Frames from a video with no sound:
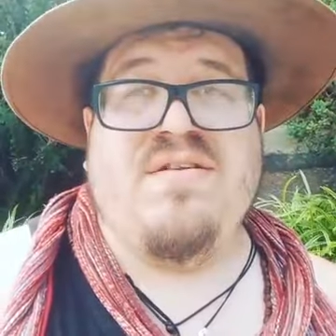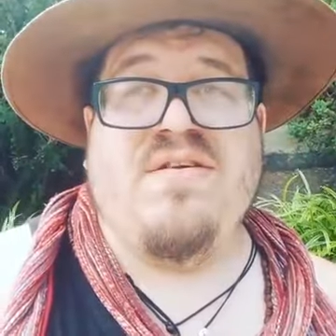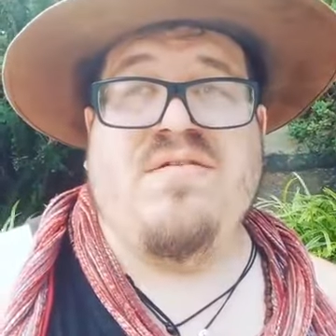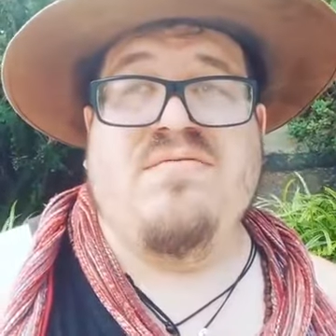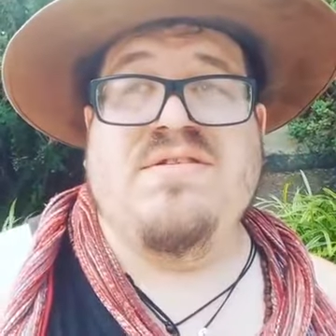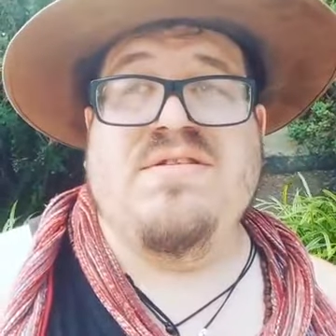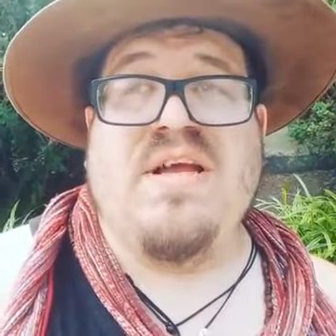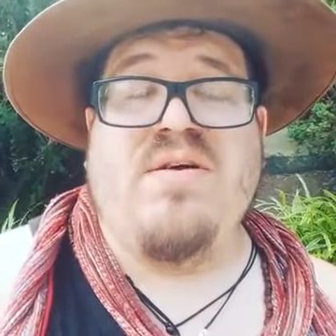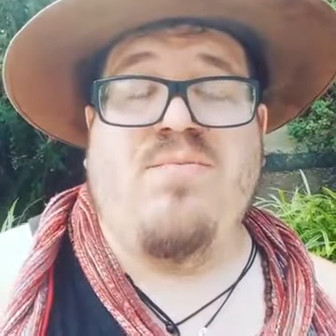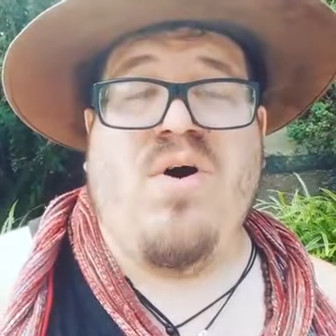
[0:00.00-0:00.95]
The girl was just
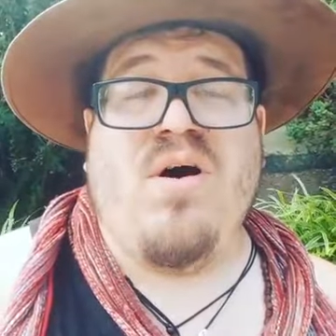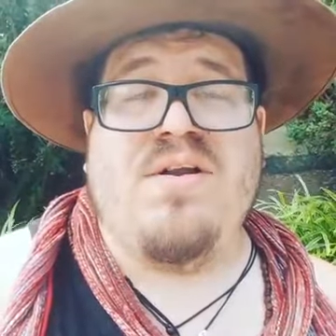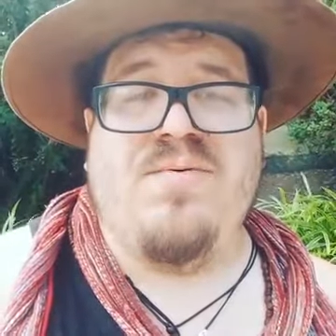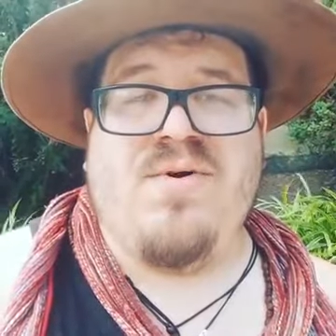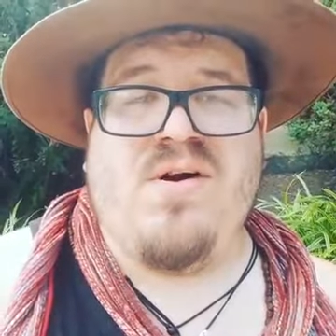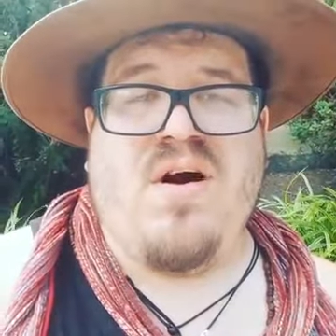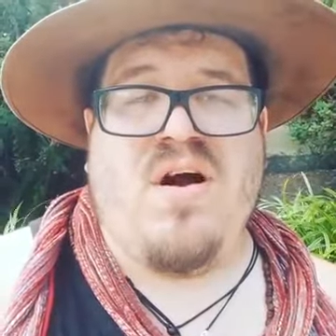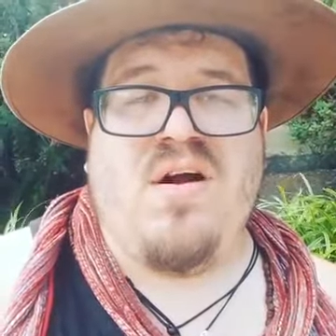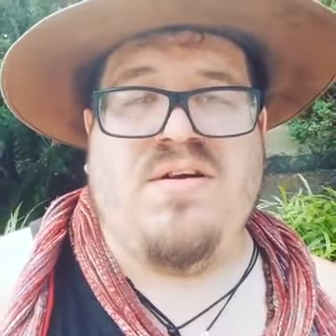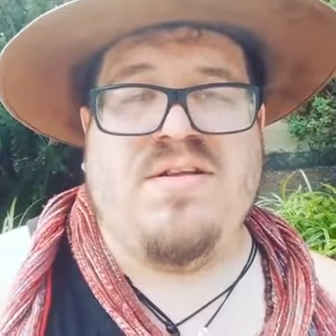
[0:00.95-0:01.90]
like walking to her
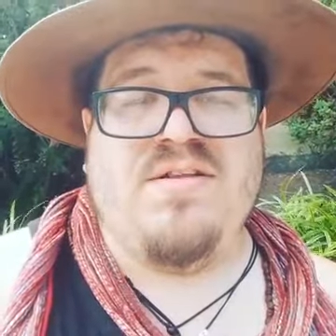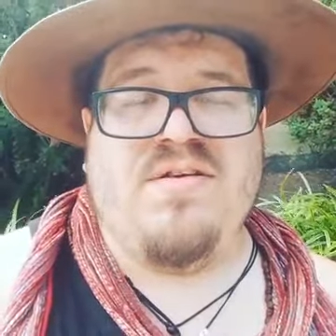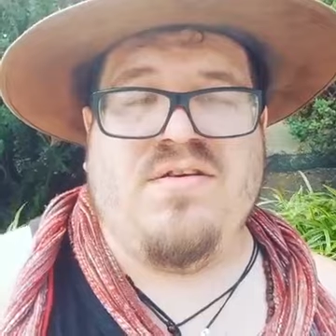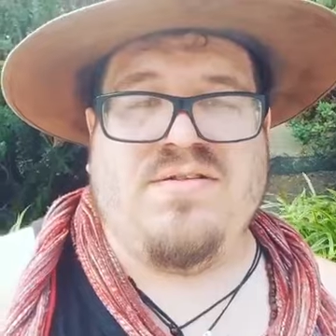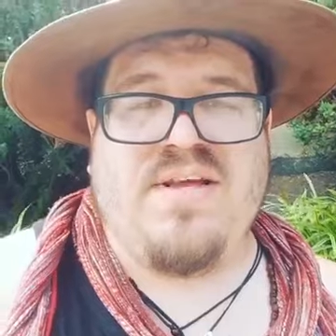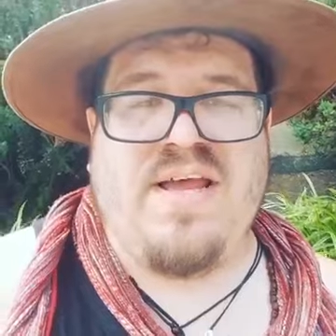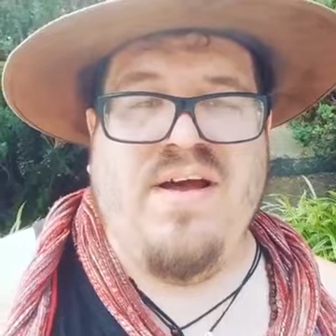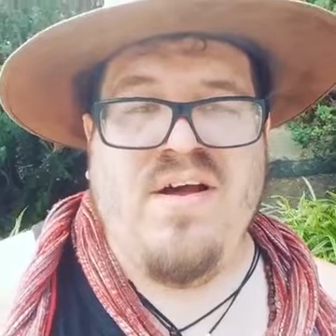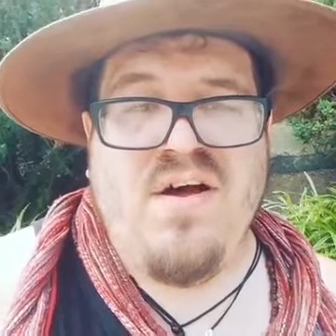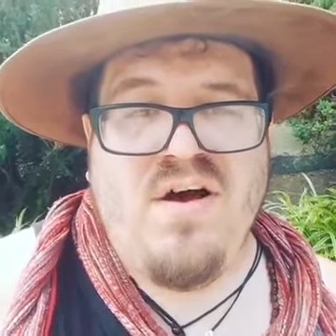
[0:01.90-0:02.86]
car, and then the girl's like,
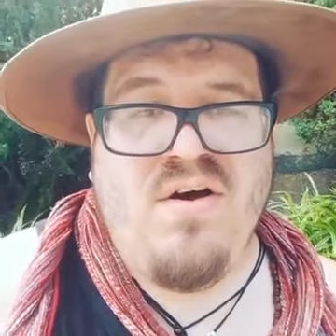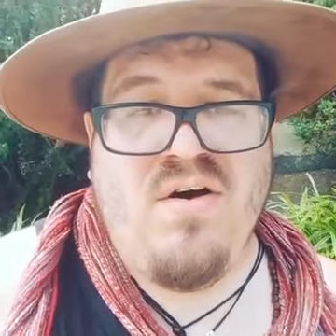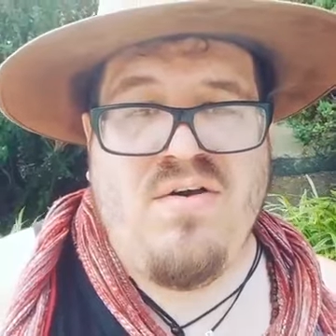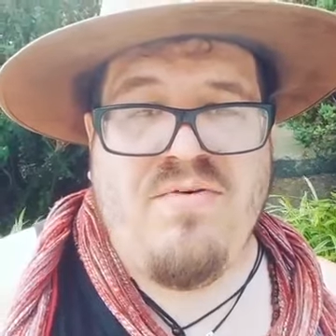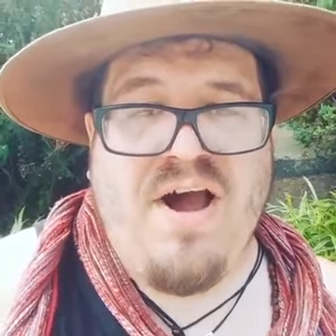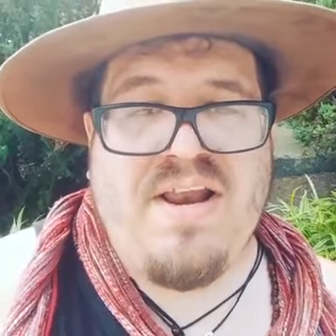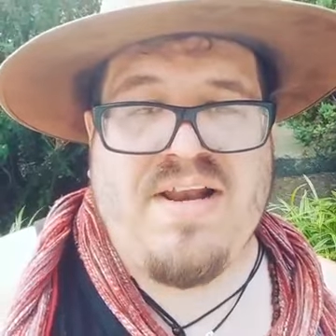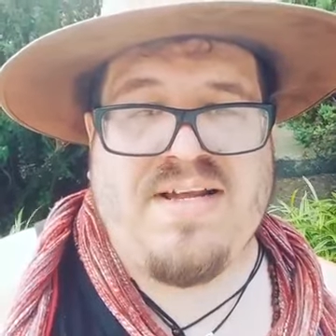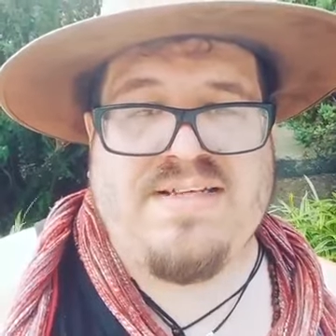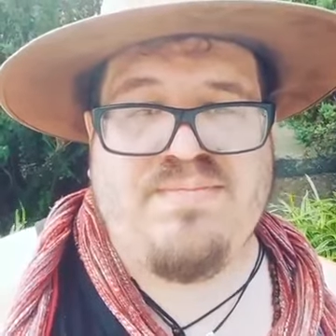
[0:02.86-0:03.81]
"Oh, you've got a
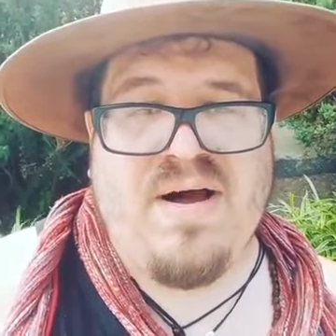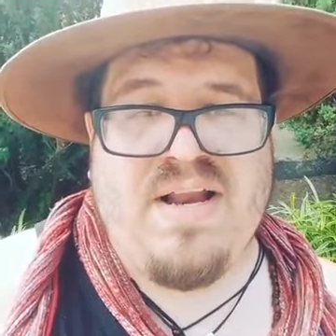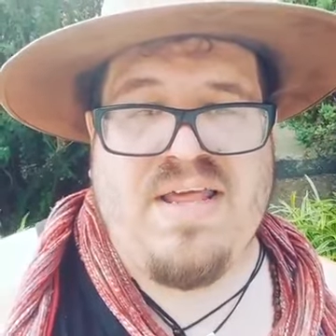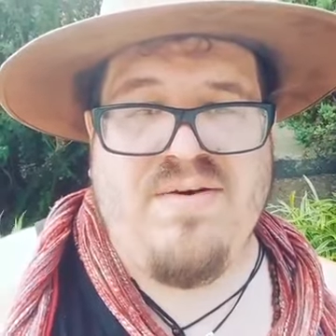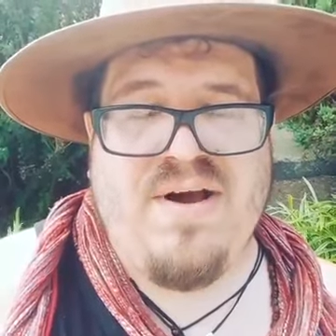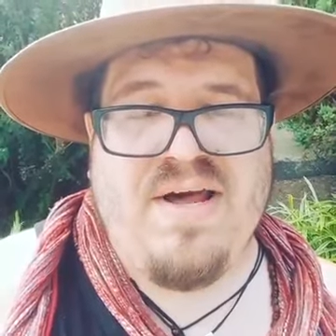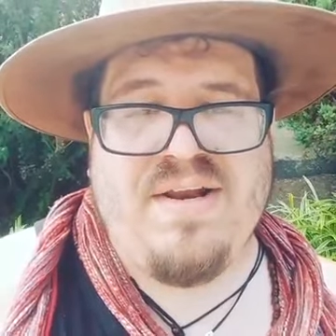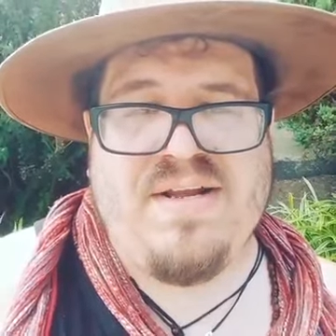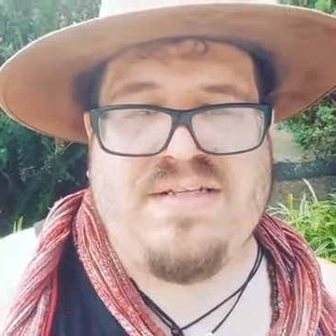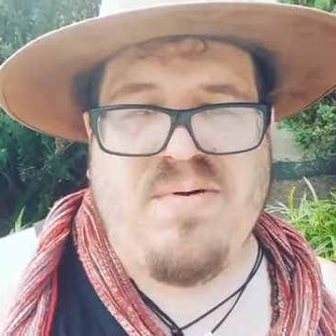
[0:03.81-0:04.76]
nice body, you've got a
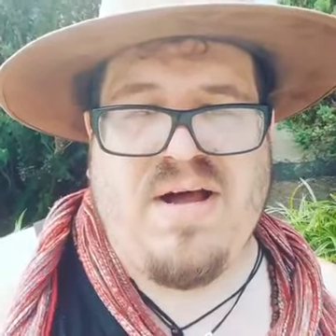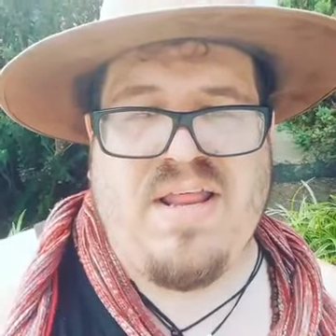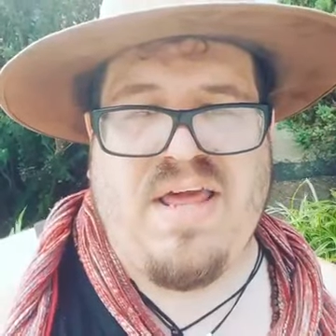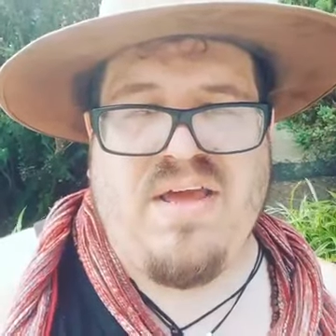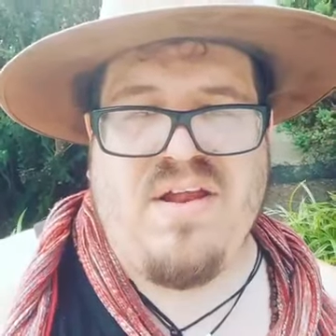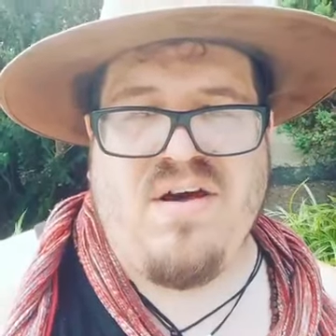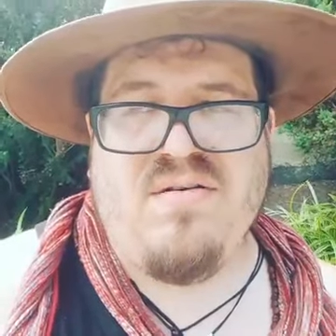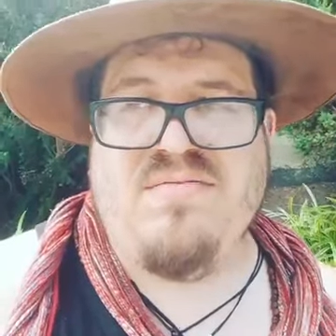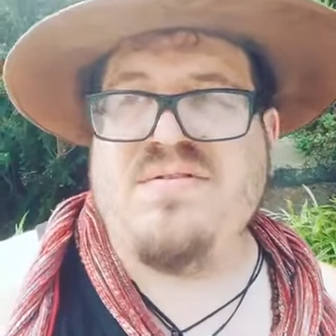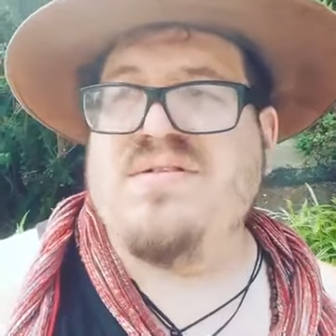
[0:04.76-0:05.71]
nice body," you
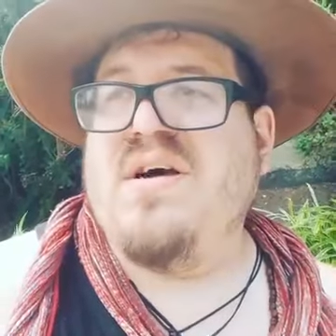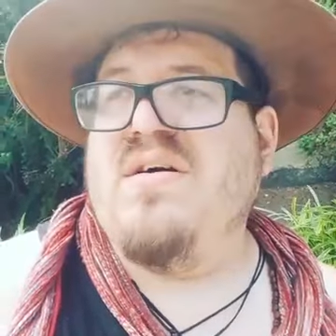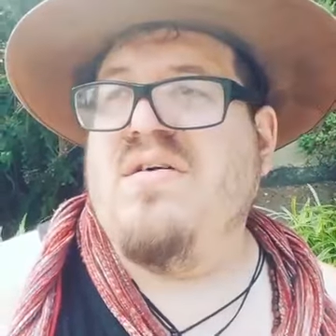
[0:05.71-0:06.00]
know, so.